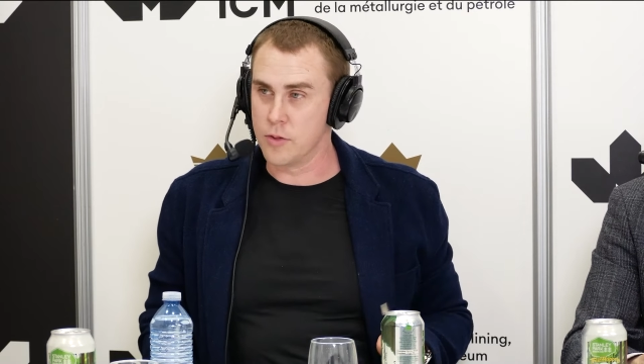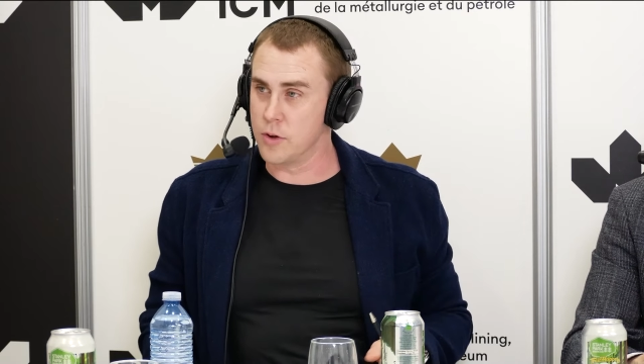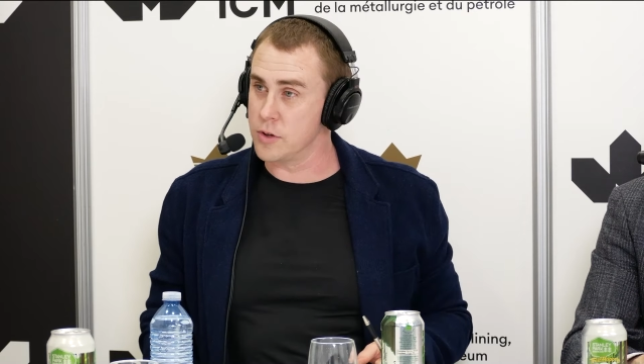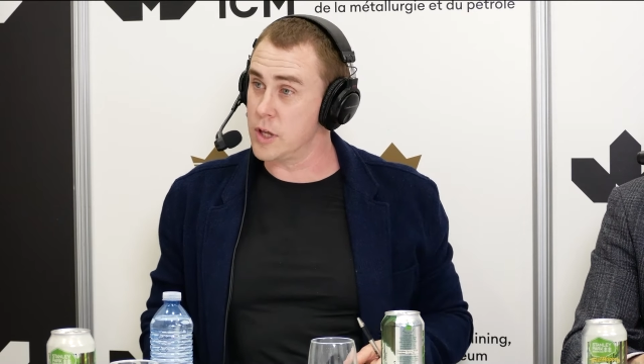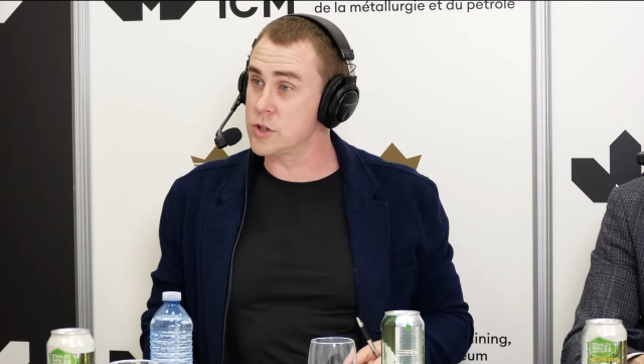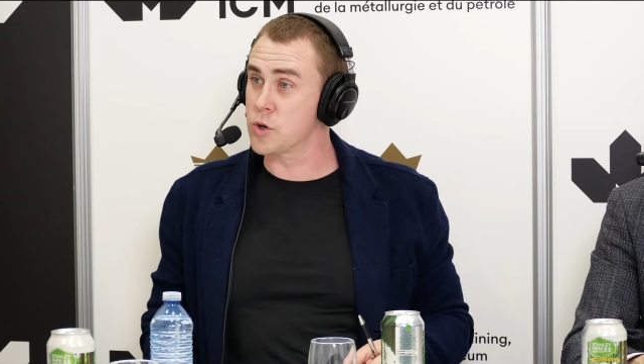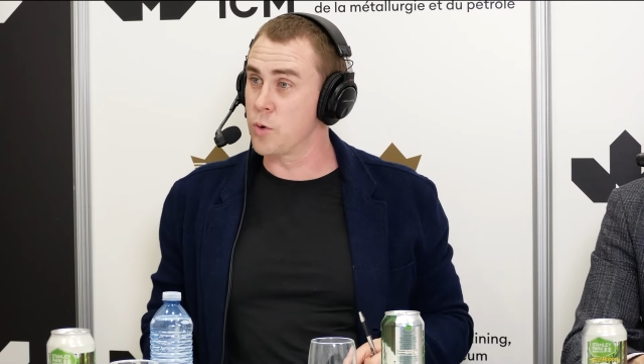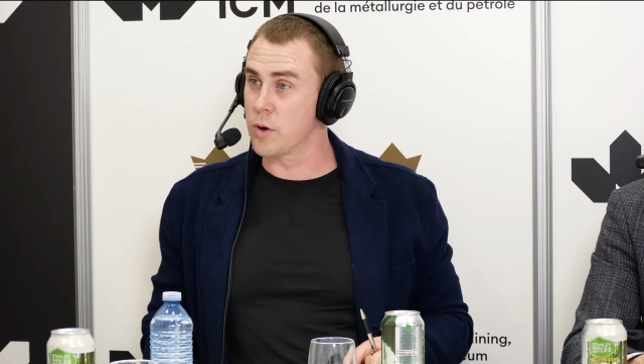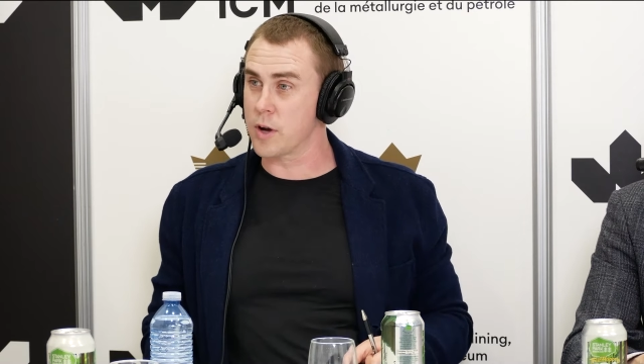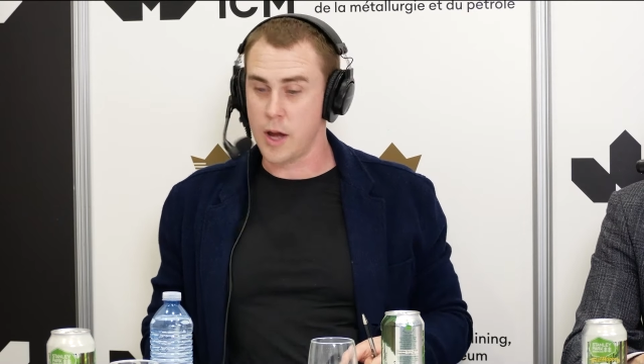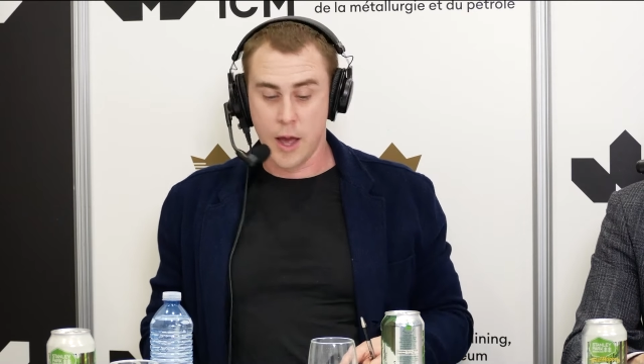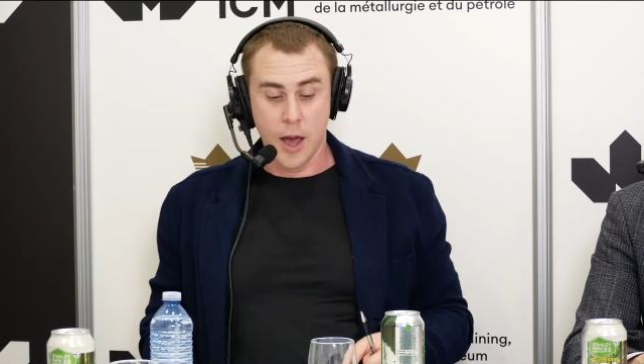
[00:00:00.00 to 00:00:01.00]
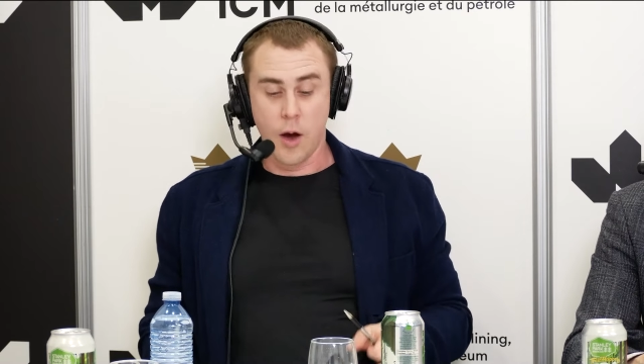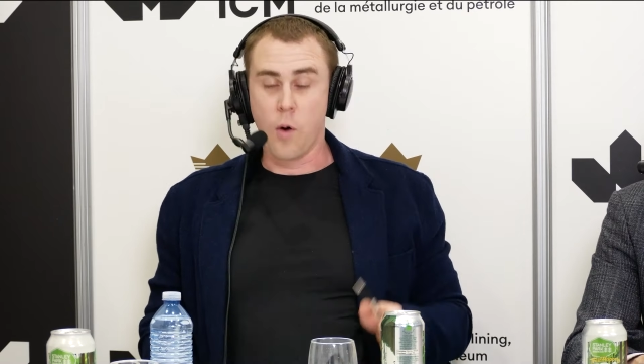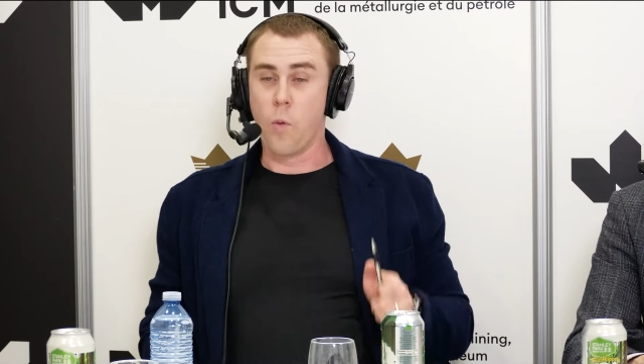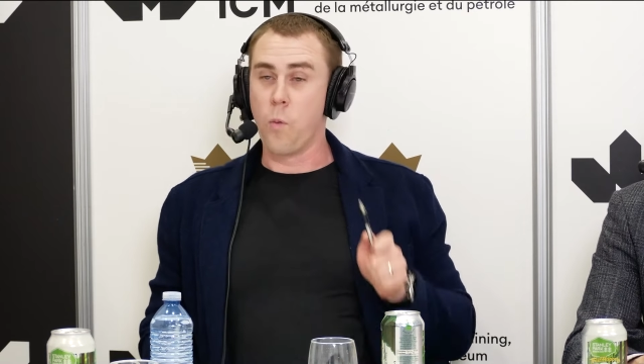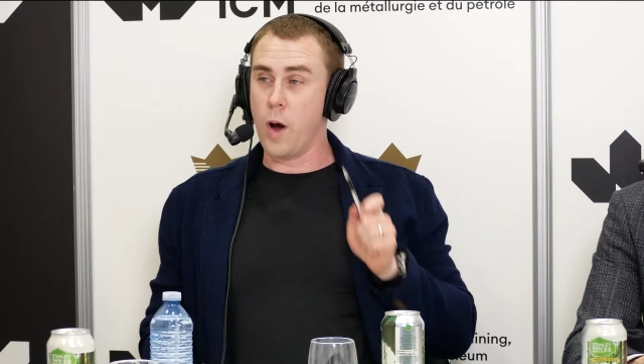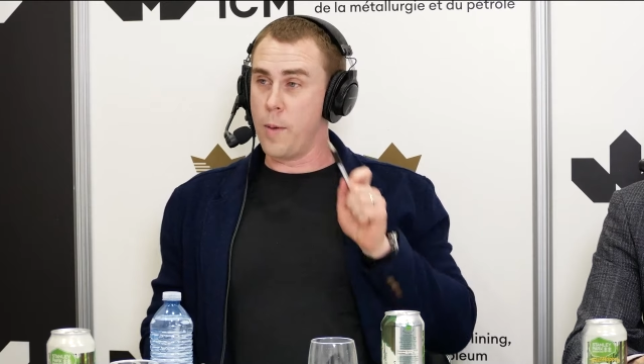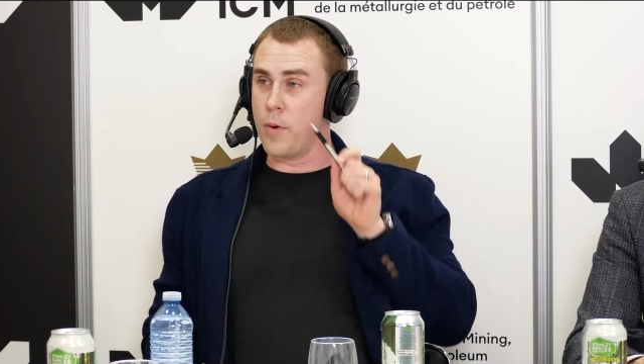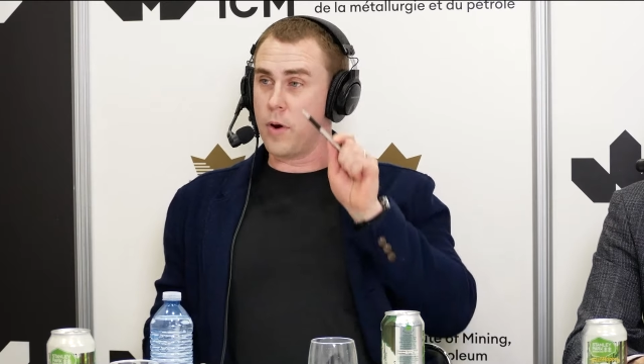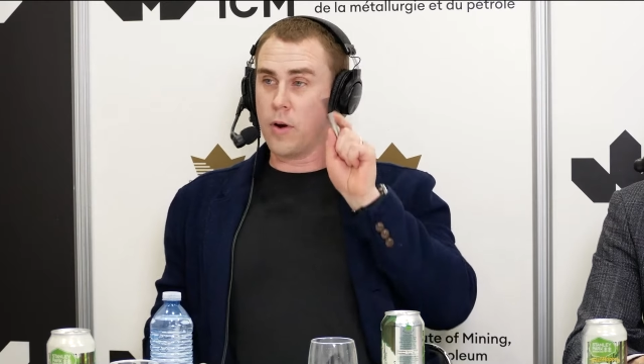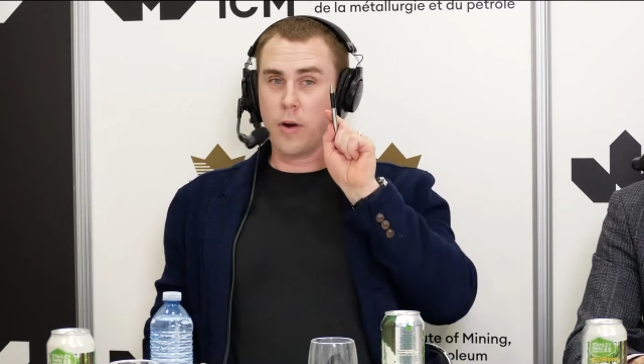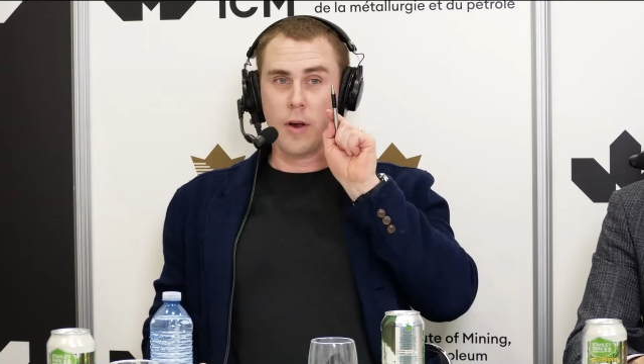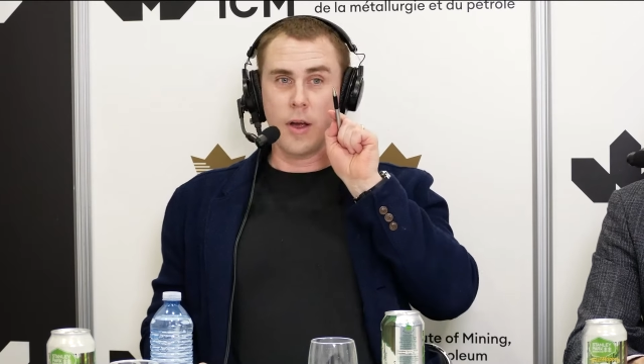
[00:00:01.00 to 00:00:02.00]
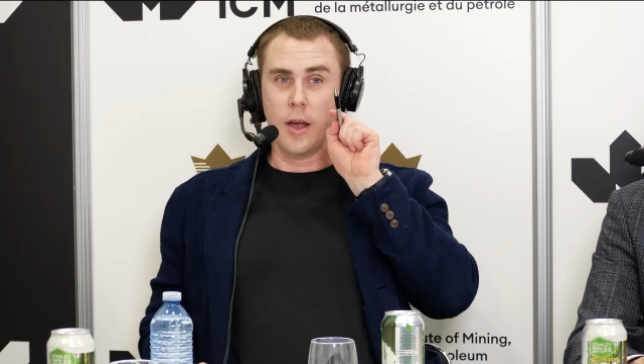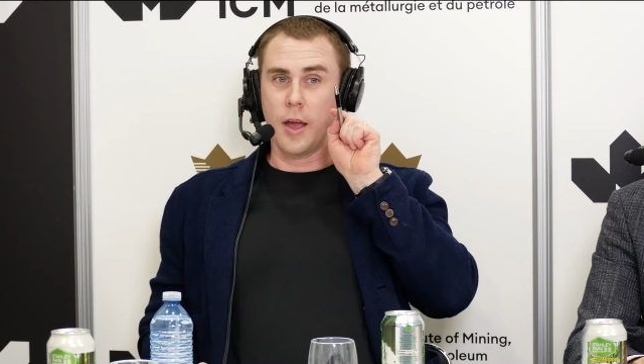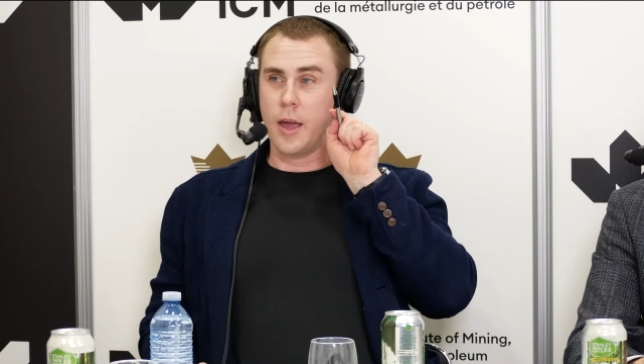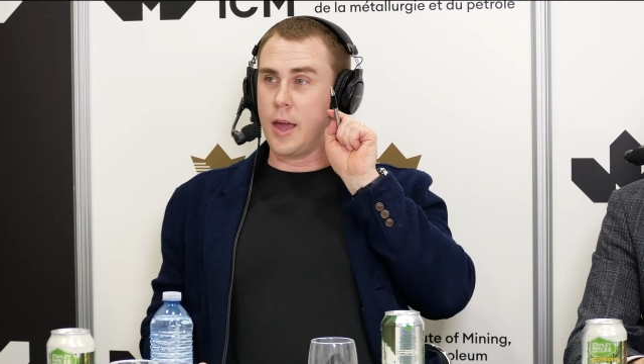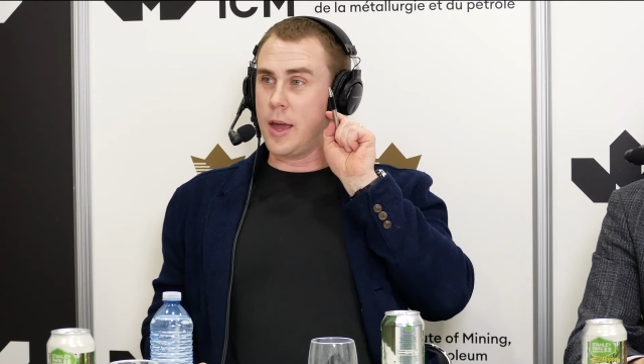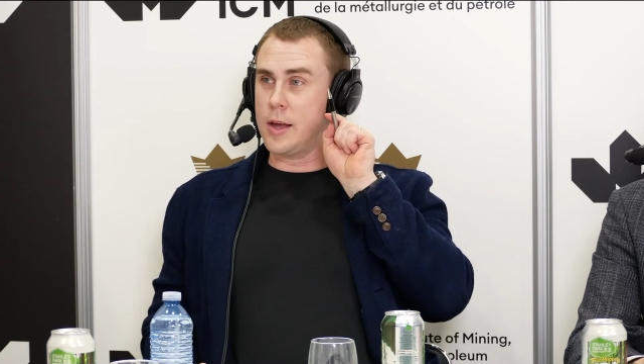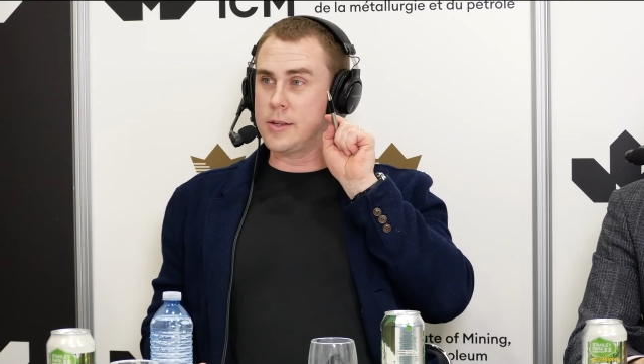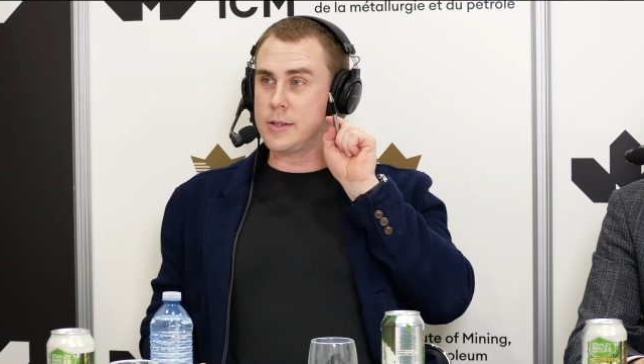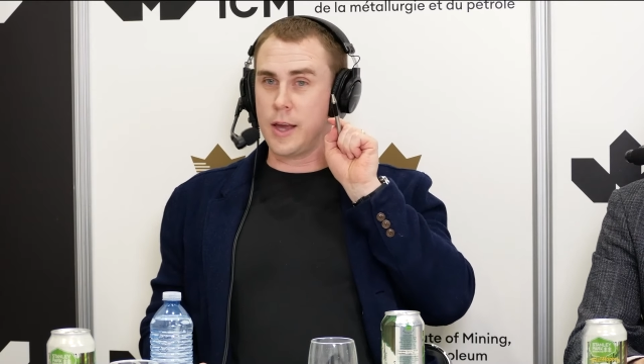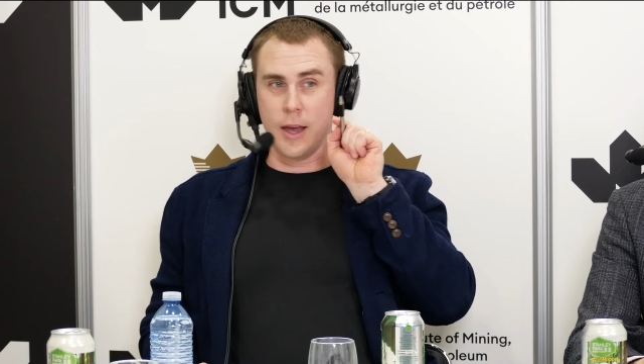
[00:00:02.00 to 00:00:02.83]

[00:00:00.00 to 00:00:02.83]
That's a cool... Weber is